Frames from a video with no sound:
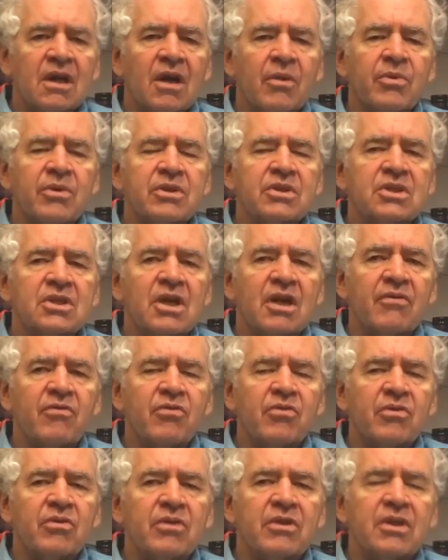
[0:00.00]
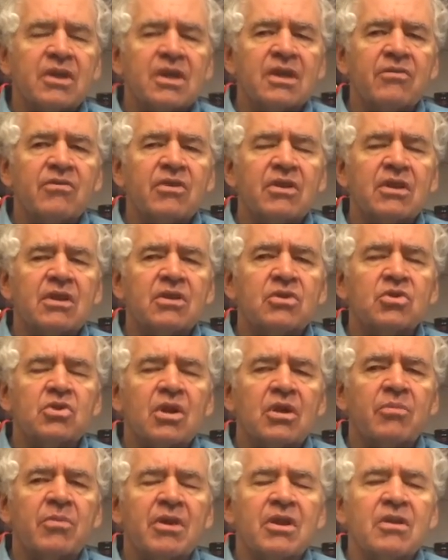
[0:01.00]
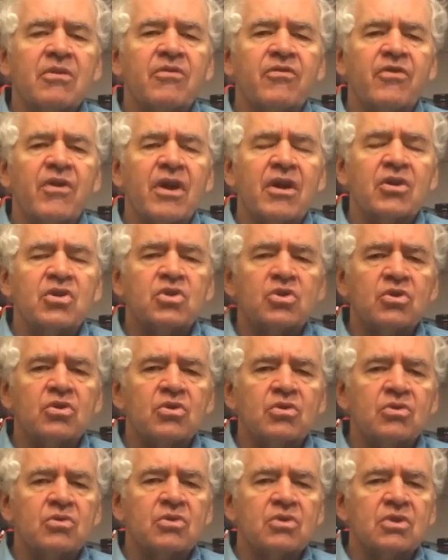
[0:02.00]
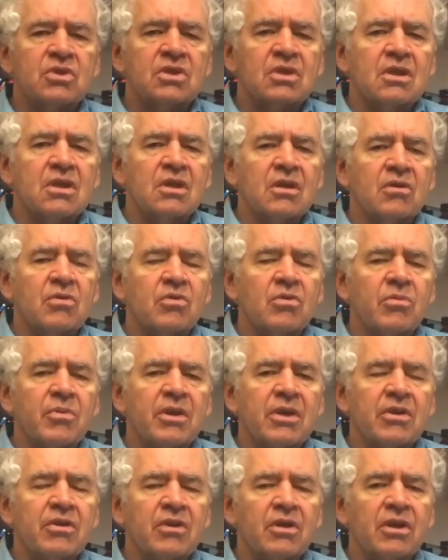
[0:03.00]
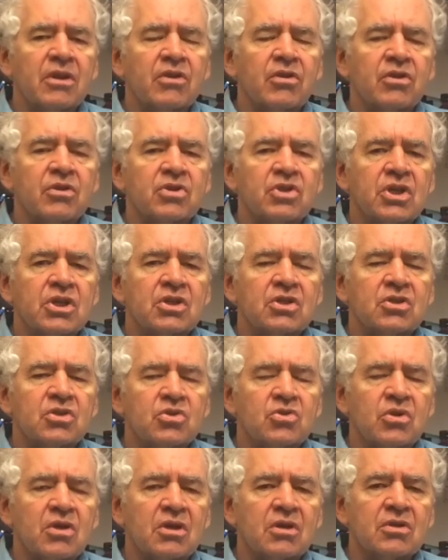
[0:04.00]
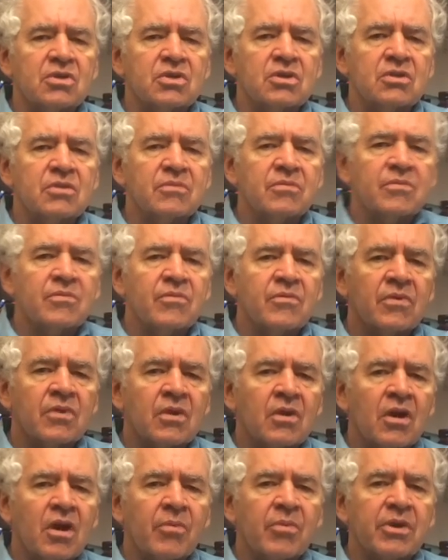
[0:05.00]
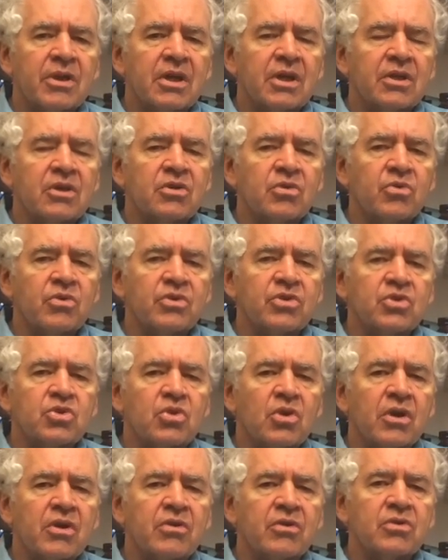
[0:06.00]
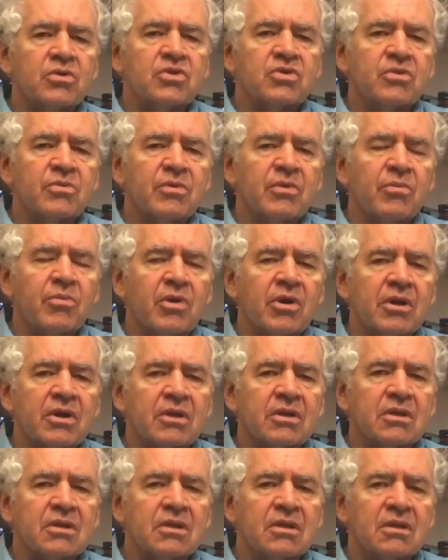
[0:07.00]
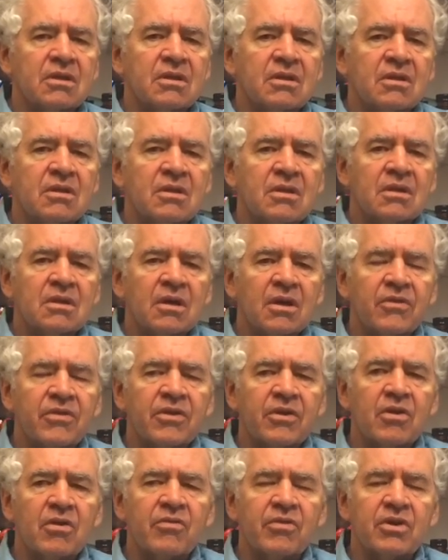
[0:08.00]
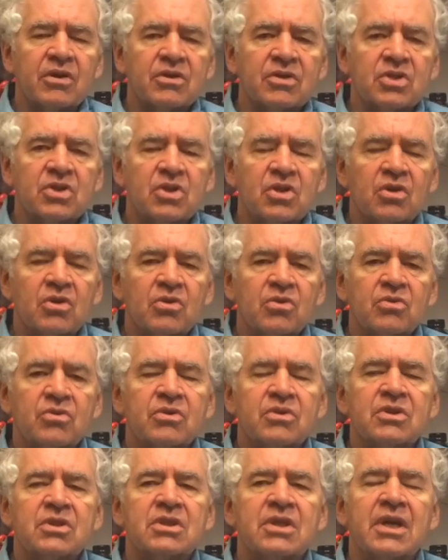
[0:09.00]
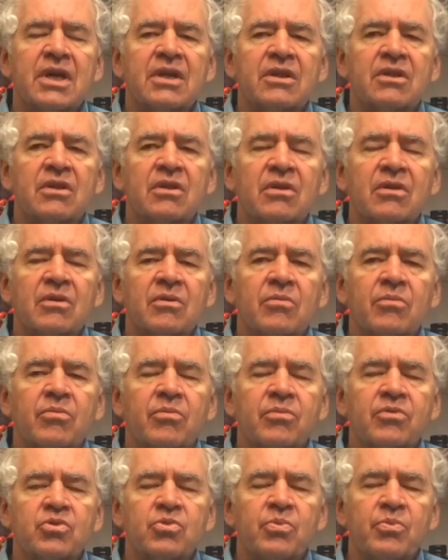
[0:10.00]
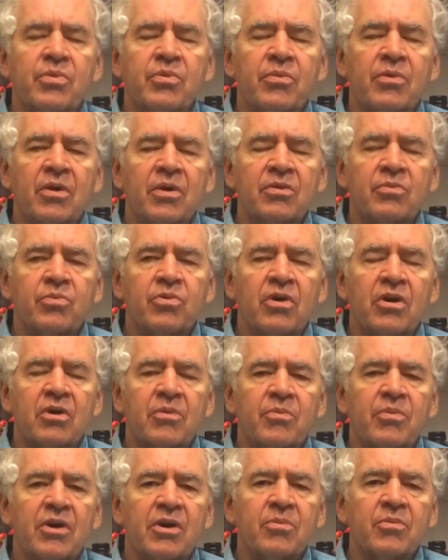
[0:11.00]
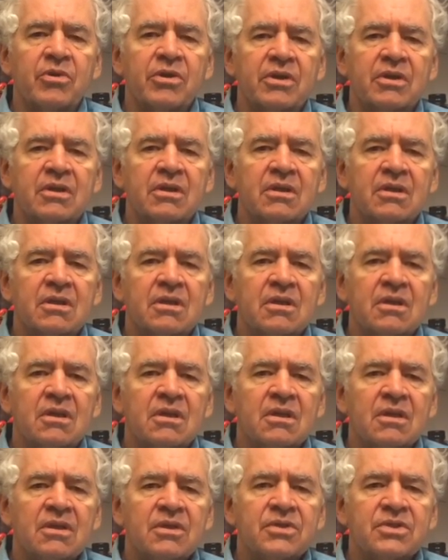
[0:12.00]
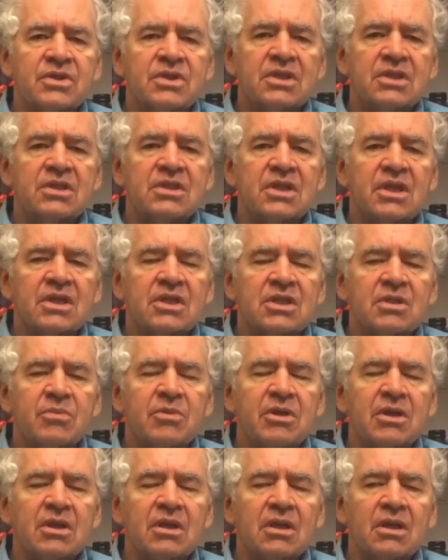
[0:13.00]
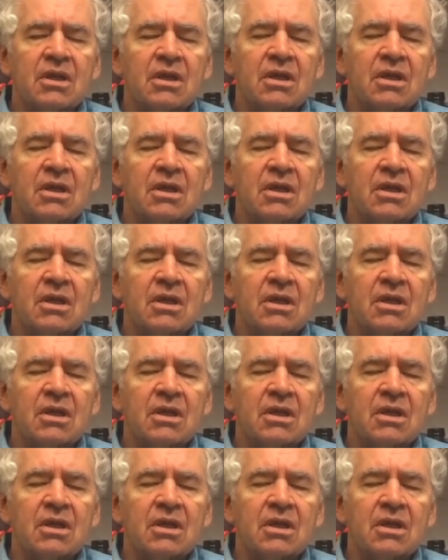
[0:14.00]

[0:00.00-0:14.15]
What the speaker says: We discovered that even the drug manufacturers who are making the lethal injection drugs are beginning to withdraw those from the market. I think over concerns that the broader public sees that as to be